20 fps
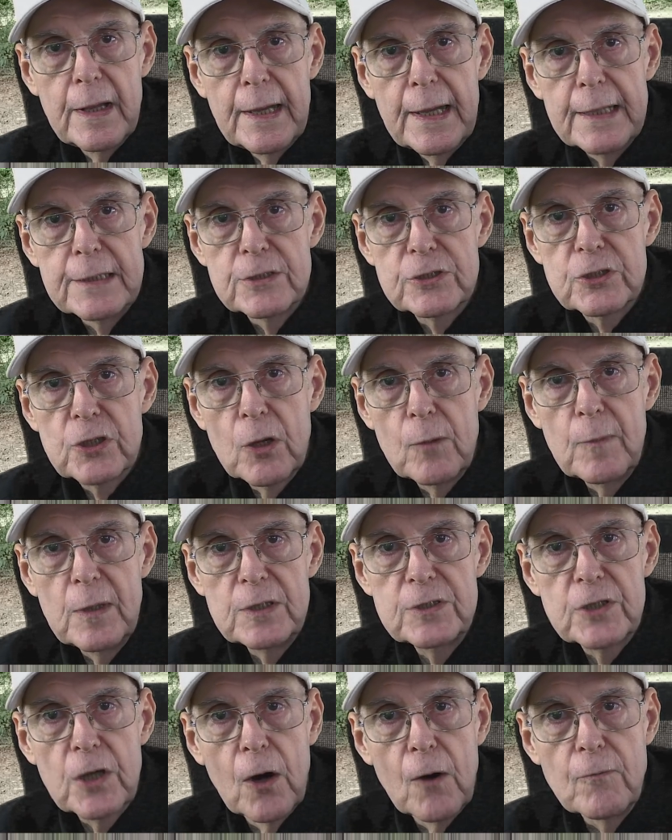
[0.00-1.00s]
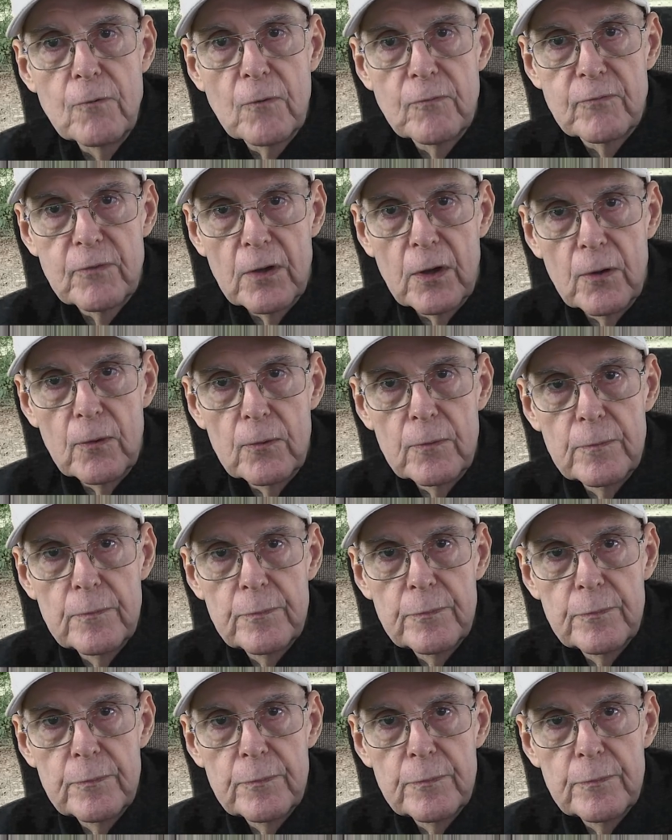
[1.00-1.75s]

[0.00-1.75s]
and so much overflow